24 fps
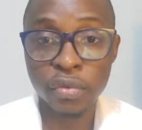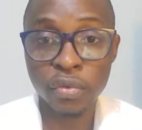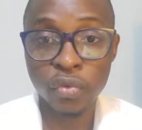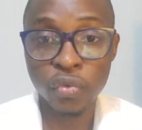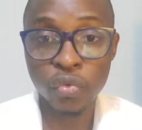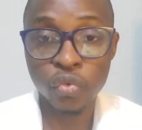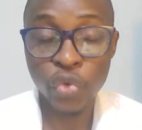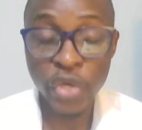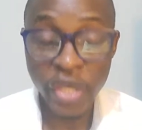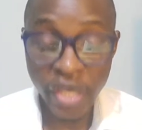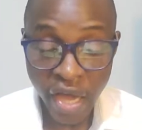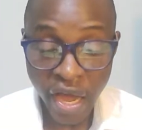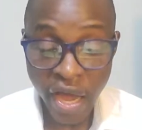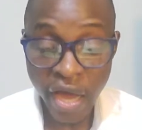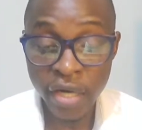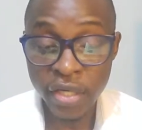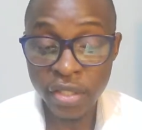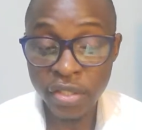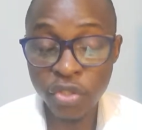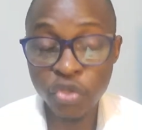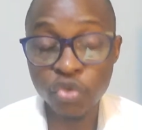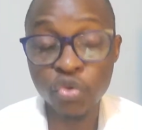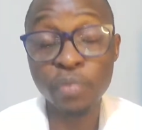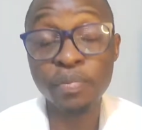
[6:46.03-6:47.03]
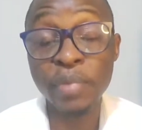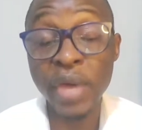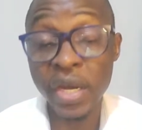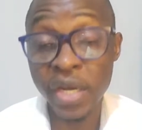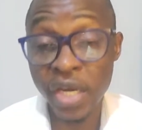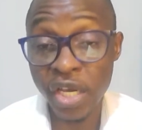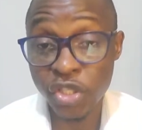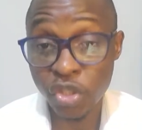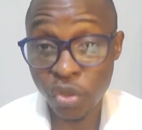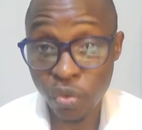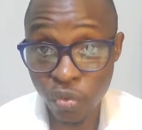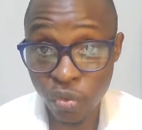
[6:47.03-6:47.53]
We had
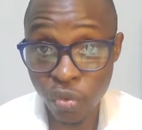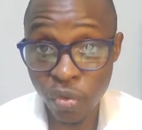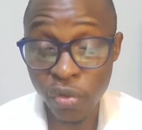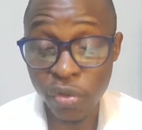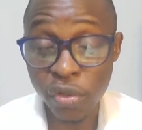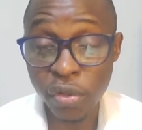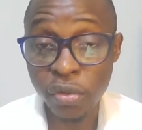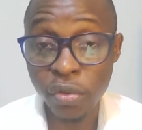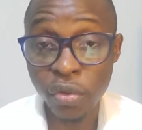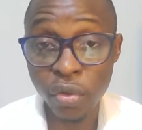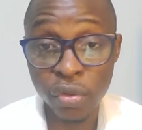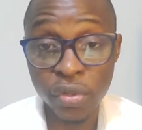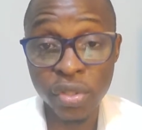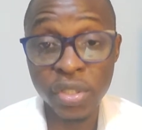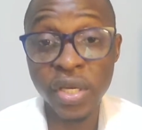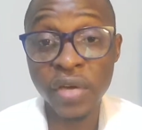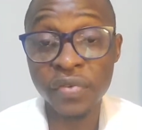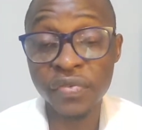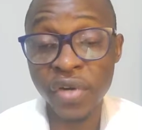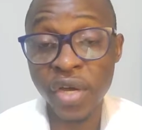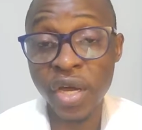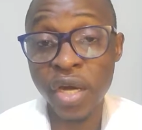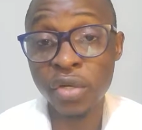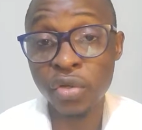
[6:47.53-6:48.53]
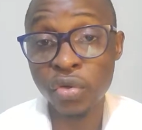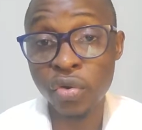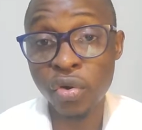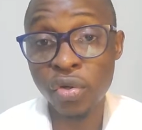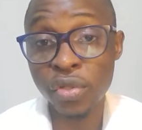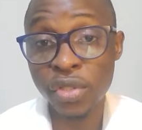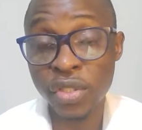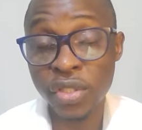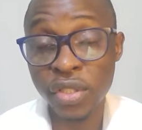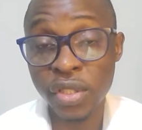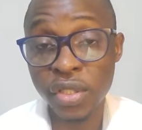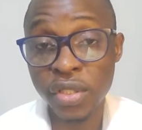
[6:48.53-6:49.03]
tremendous growth on the African
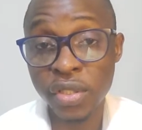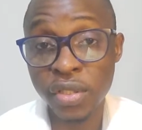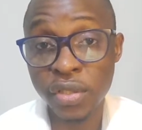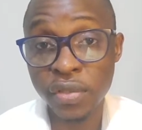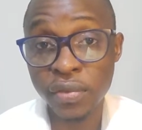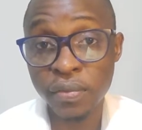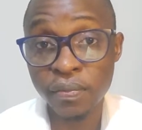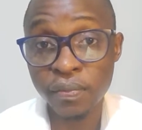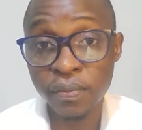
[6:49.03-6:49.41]
continent.